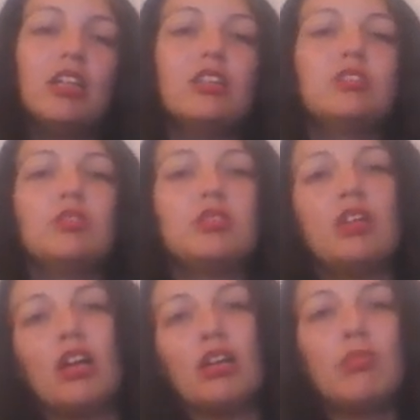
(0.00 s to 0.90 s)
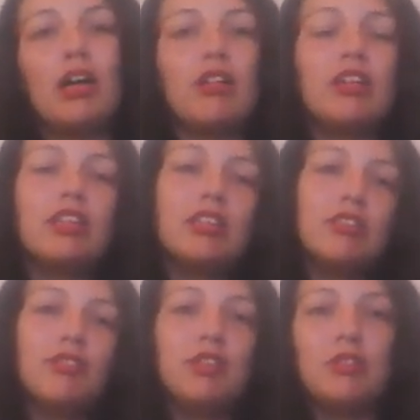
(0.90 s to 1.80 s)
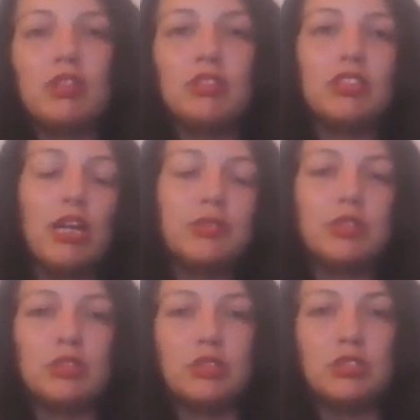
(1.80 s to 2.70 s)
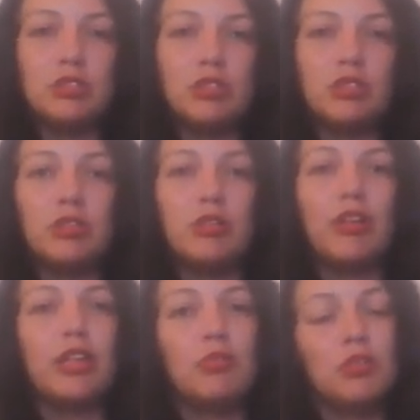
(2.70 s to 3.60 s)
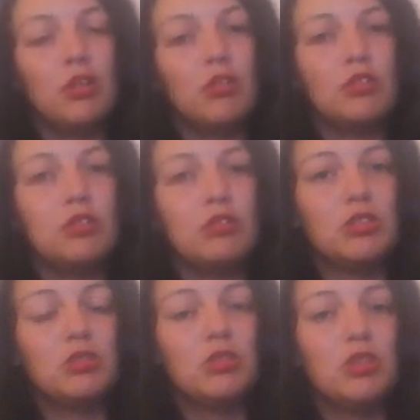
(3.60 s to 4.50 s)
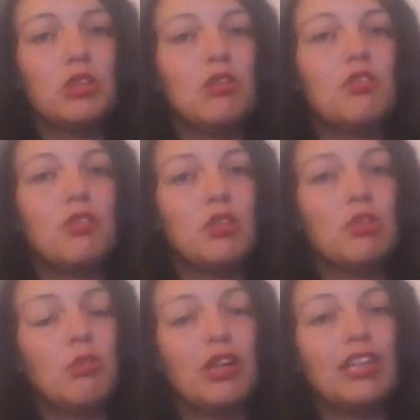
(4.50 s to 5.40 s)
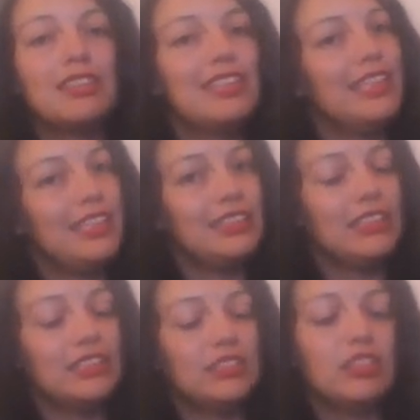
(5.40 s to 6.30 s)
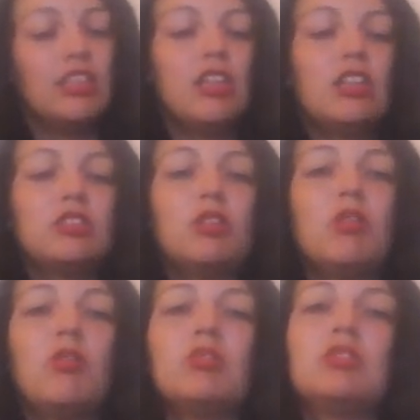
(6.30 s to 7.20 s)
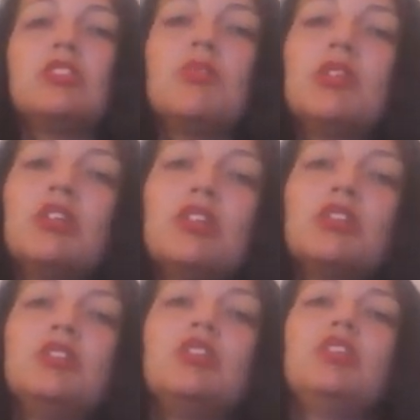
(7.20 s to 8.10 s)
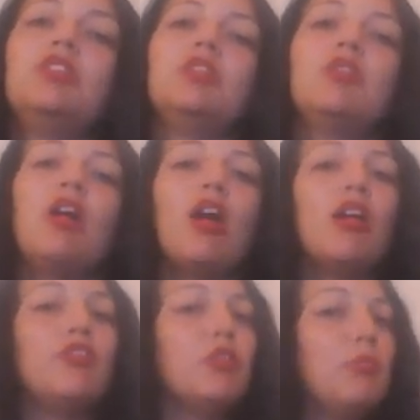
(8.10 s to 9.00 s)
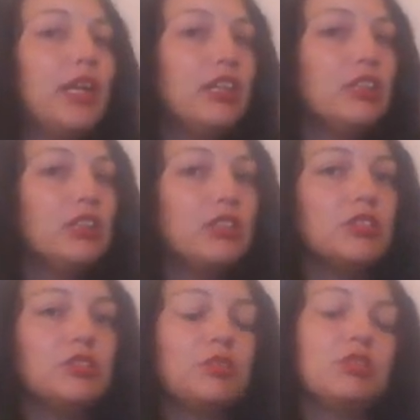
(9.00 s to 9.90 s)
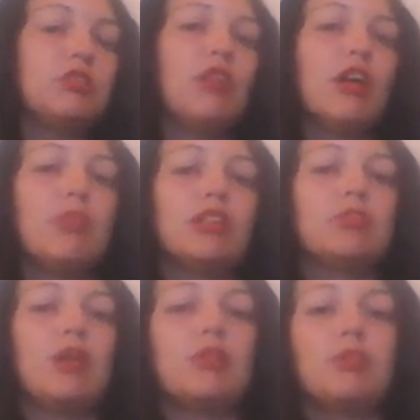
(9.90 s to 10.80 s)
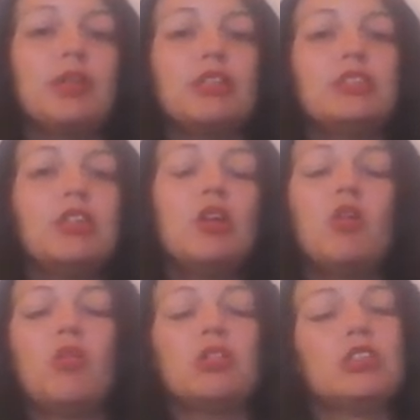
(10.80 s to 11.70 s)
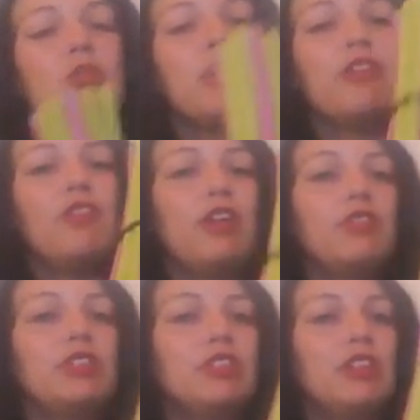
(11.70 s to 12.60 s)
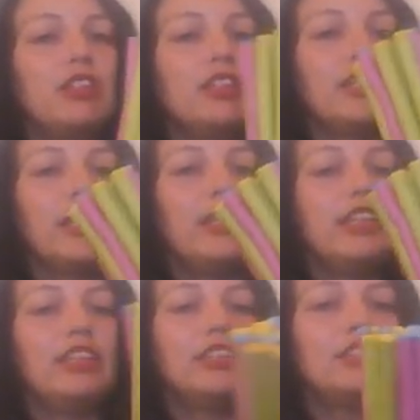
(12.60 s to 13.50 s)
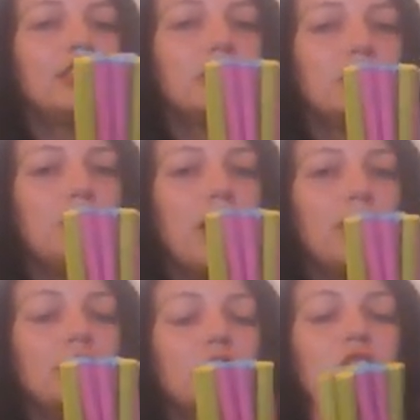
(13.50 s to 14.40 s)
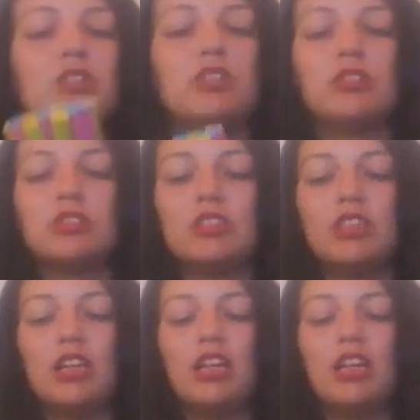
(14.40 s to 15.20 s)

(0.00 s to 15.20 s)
So we'll talk about a few of the types of curls you can do, and then we'll go into a tutorial for the one that's the easiest. So some of the curls you could do are for pin curls, which require a bunch of bobby pins, or some of my favorites are these spiral curls.